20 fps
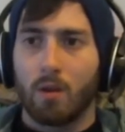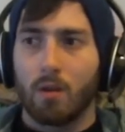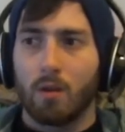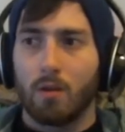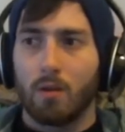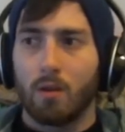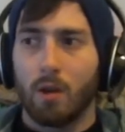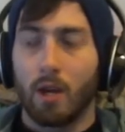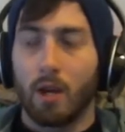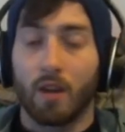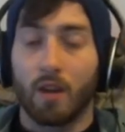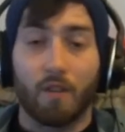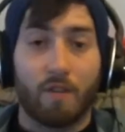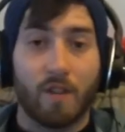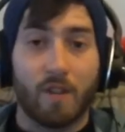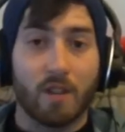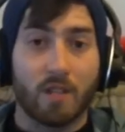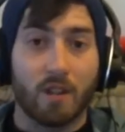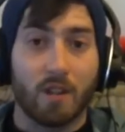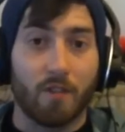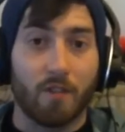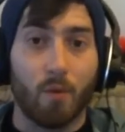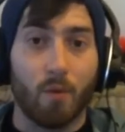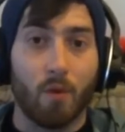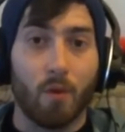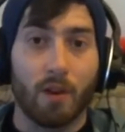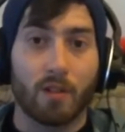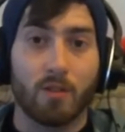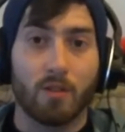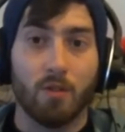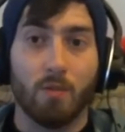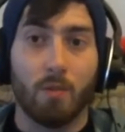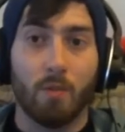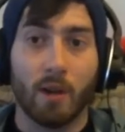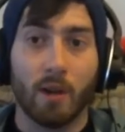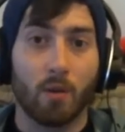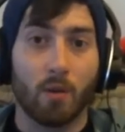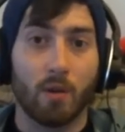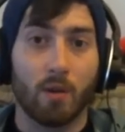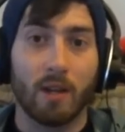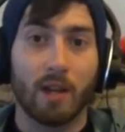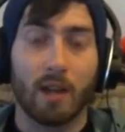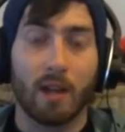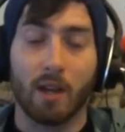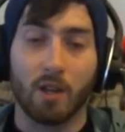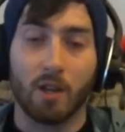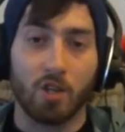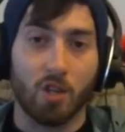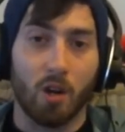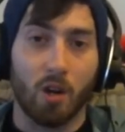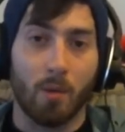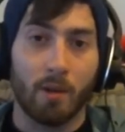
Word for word: I could fix it if I wanted to by going and getting a job.